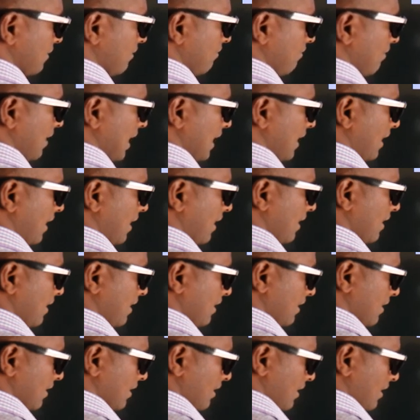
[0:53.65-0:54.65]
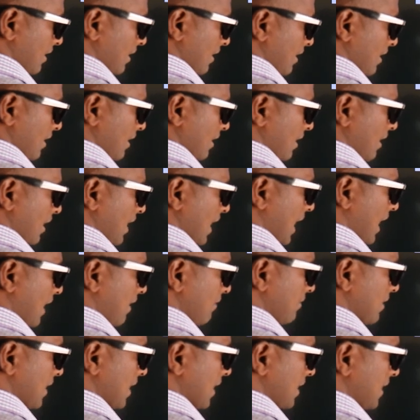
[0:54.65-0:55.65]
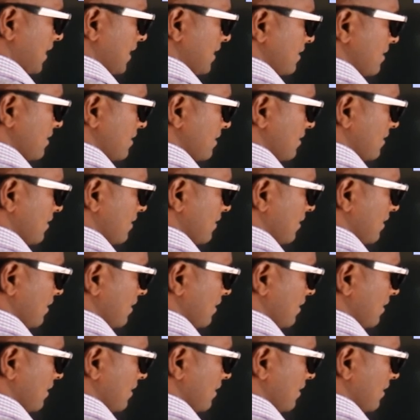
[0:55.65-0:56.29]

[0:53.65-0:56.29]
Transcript: 1. After this,